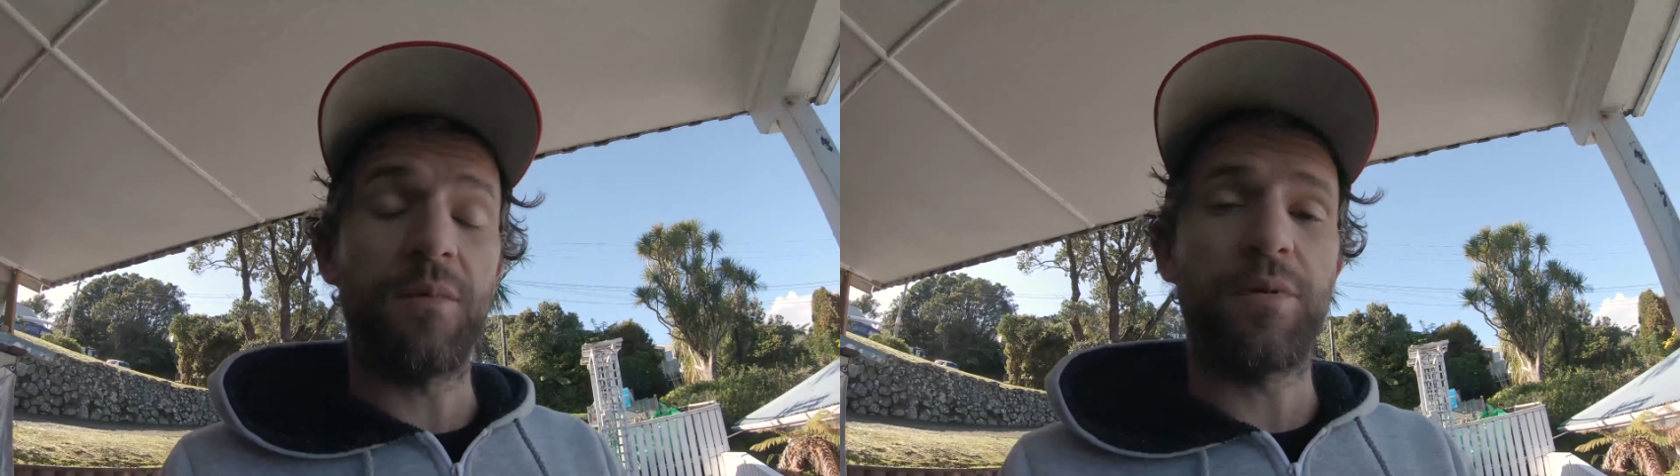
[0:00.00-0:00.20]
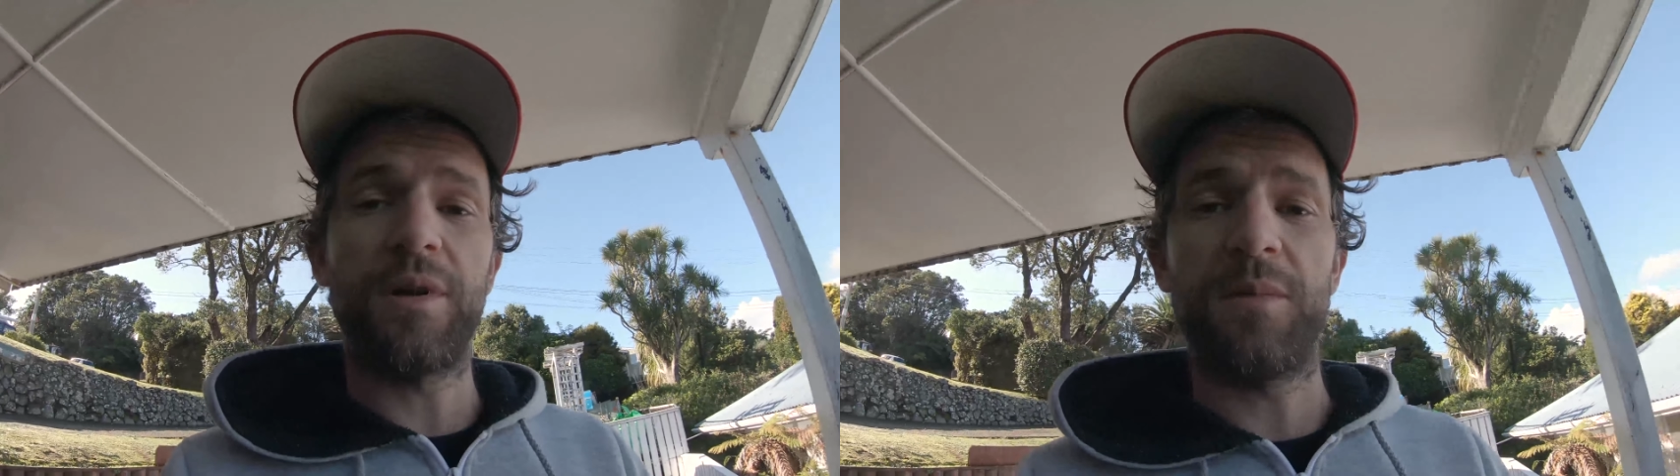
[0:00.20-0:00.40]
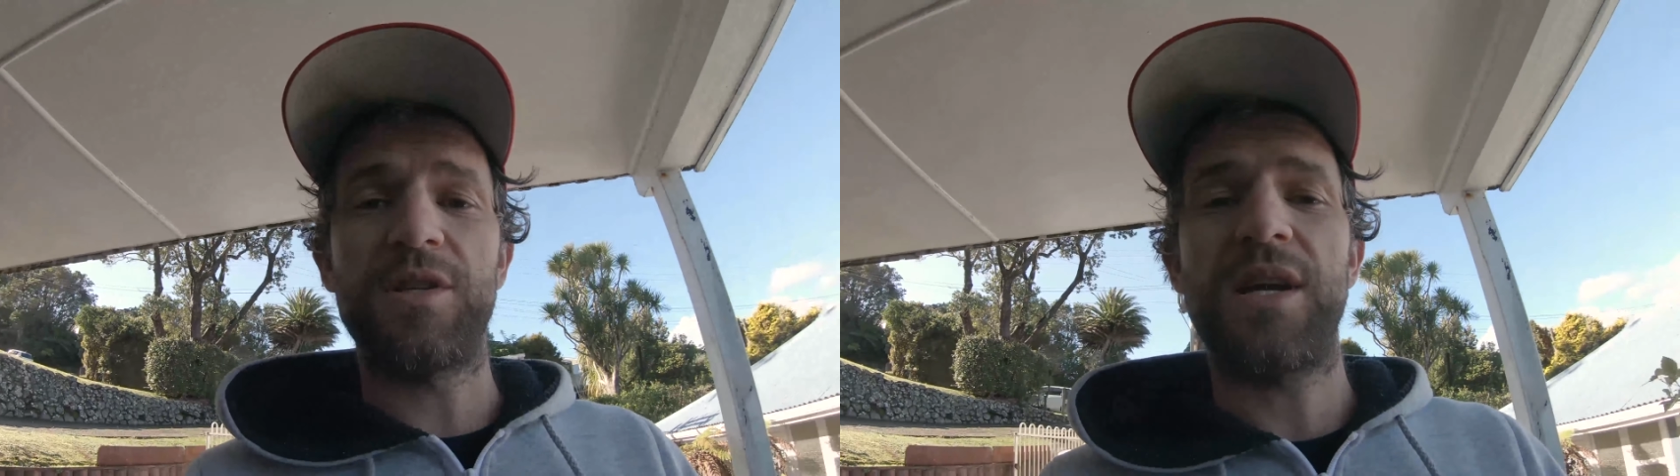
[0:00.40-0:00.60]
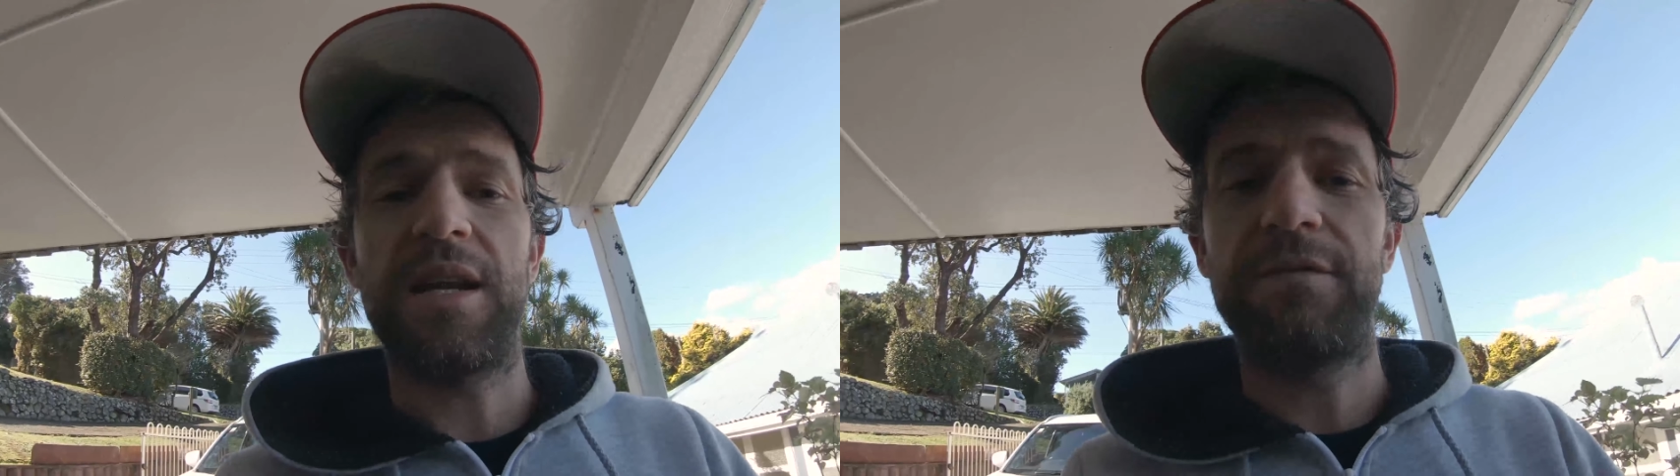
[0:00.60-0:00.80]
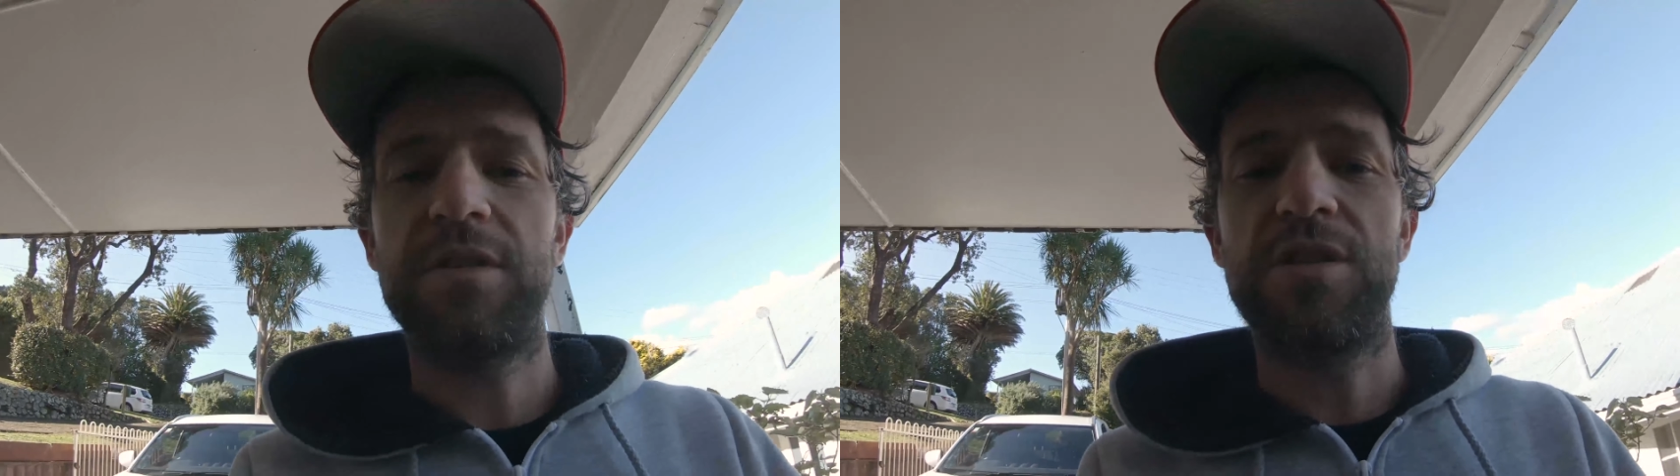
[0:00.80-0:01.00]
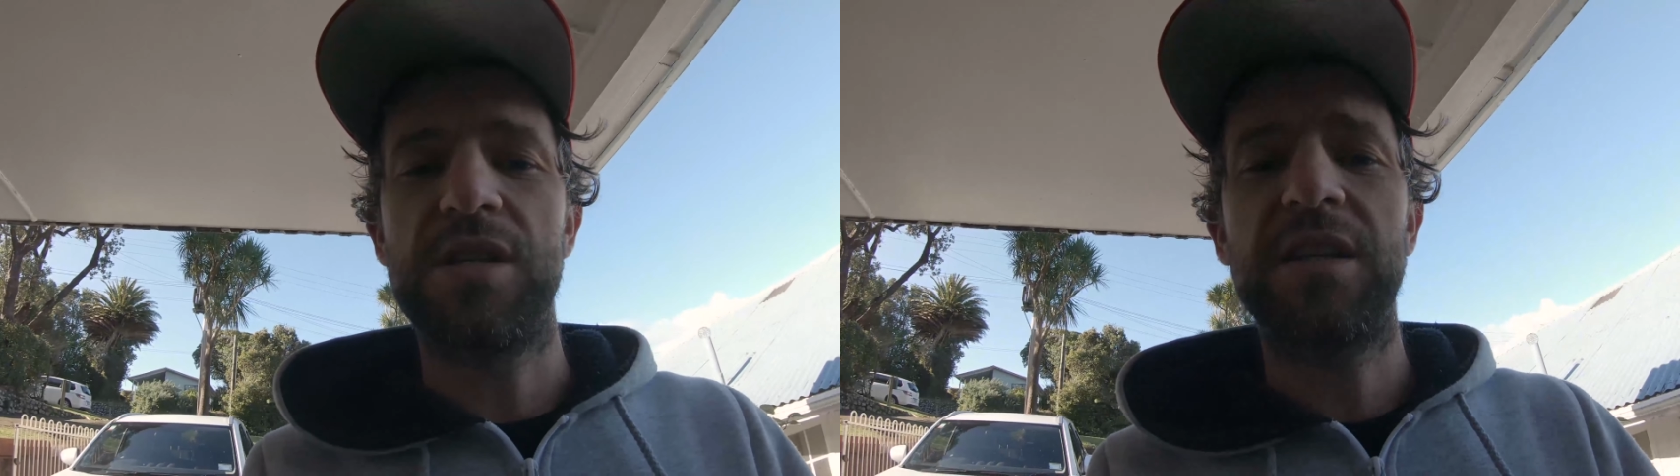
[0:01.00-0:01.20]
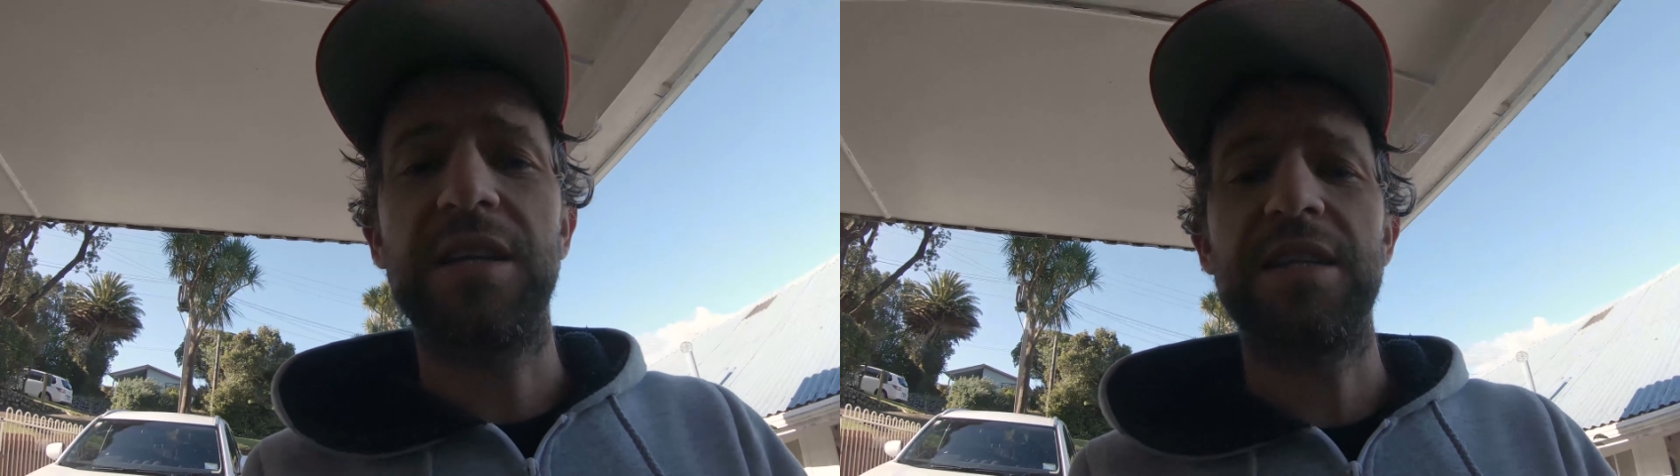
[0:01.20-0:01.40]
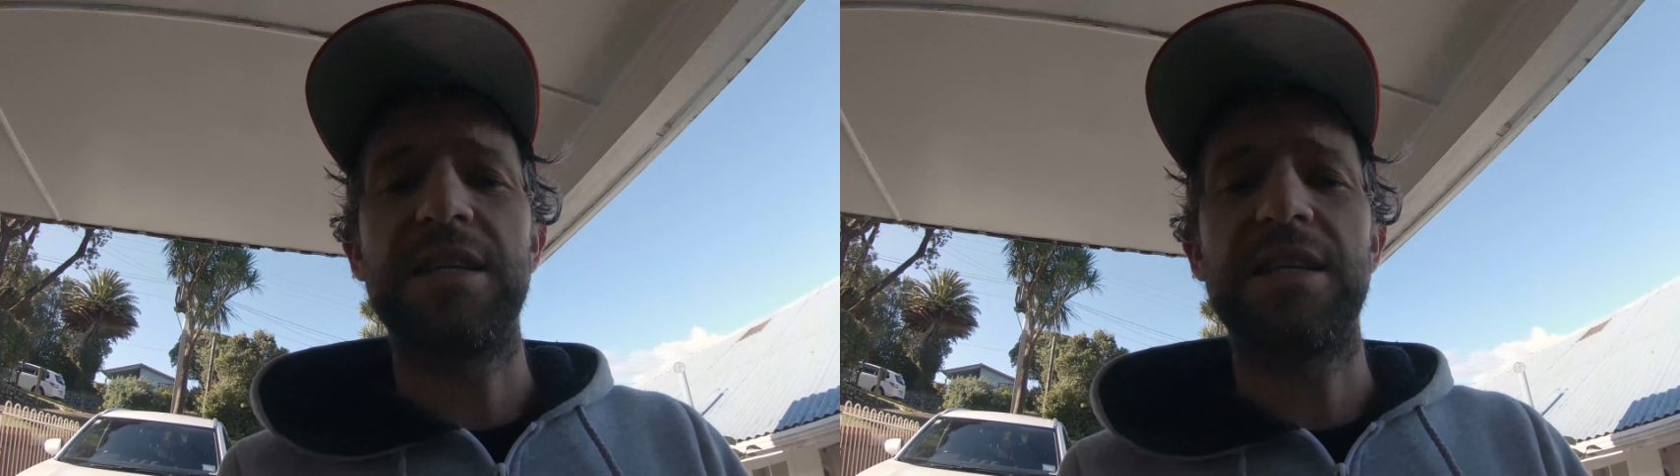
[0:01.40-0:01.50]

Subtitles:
pretty much going to have to just clean